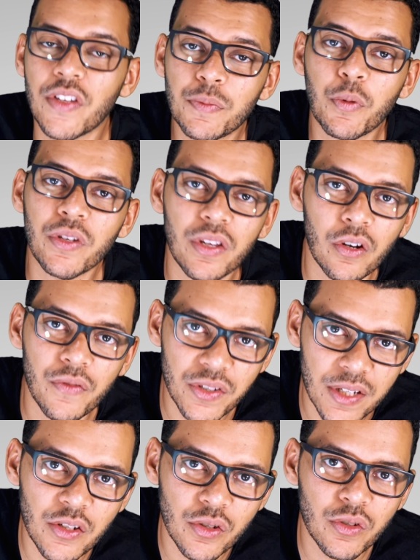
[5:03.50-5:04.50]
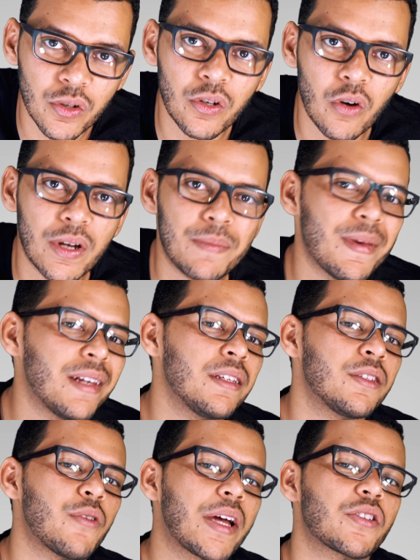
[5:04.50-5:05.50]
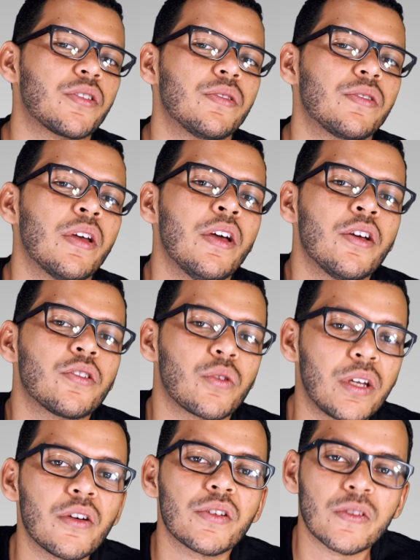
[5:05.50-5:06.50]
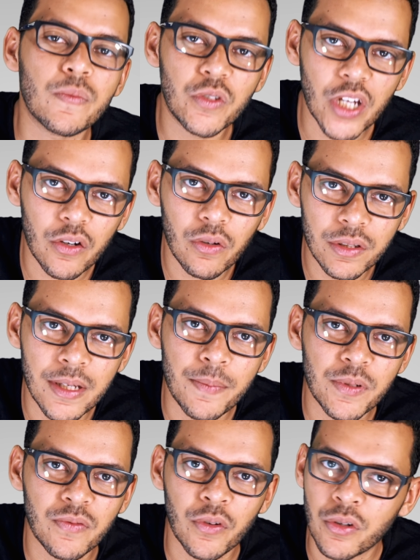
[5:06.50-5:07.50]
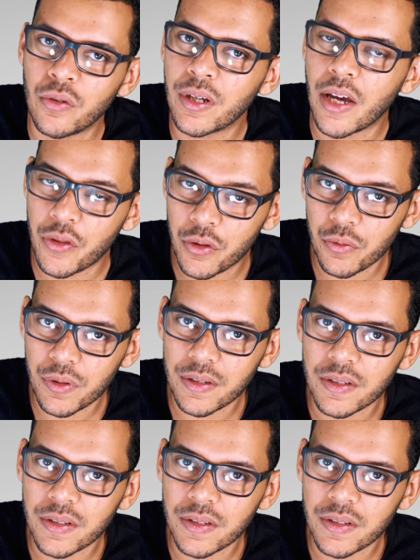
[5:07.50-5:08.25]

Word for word: At this point, the conversations could go in many directions. So here are some general tips for you to get through